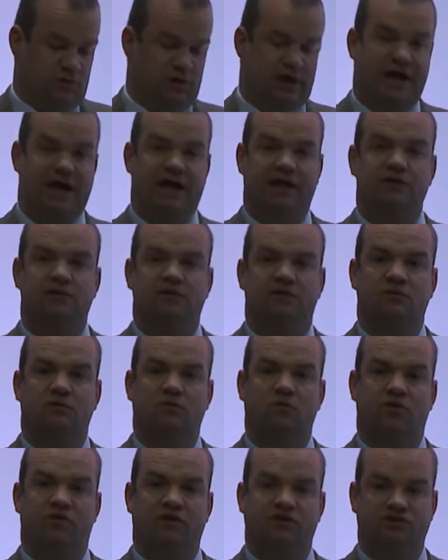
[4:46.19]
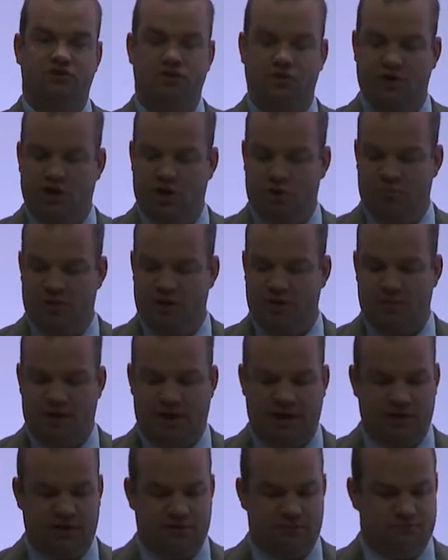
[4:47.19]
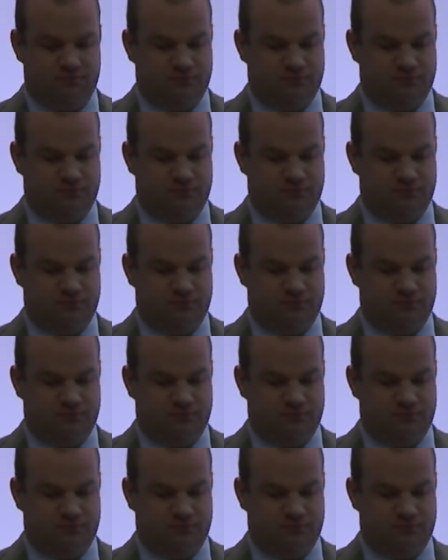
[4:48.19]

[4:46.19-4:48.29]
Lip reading: and with a 2-year payback.